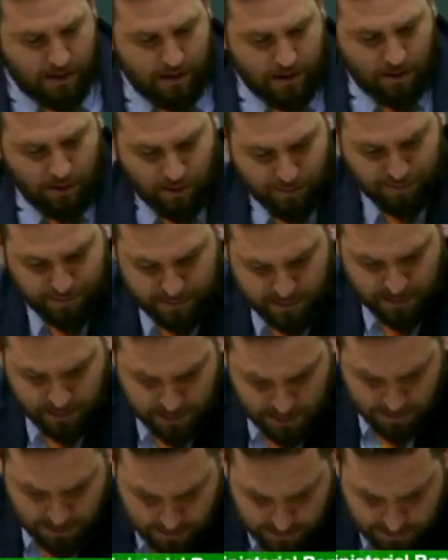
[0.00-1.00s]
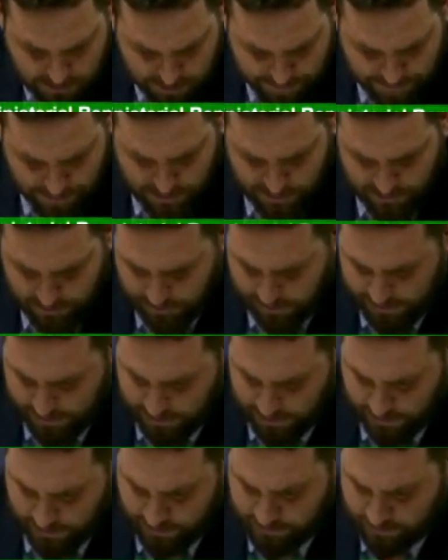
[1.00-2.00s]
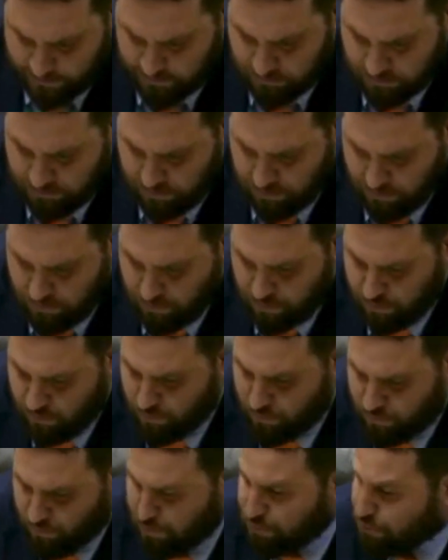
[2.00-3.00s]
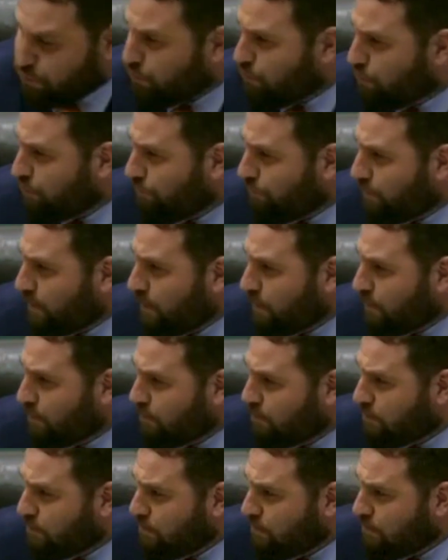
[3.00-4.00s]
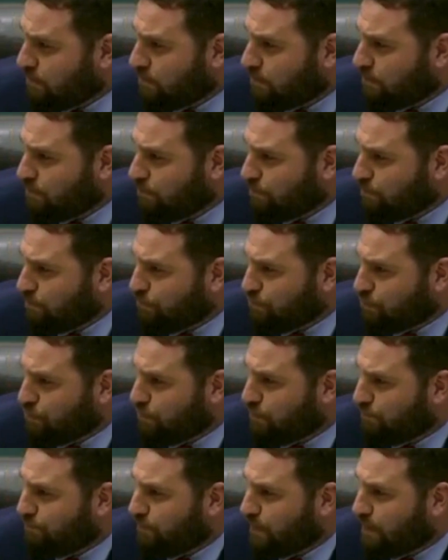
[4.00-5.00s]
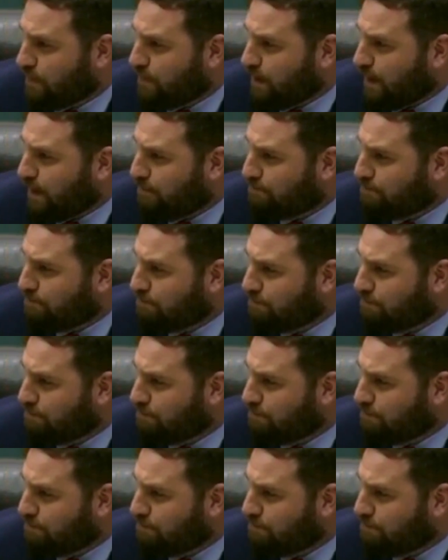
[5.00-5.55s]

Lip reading: Opposition Deputy Leader, would you defend that?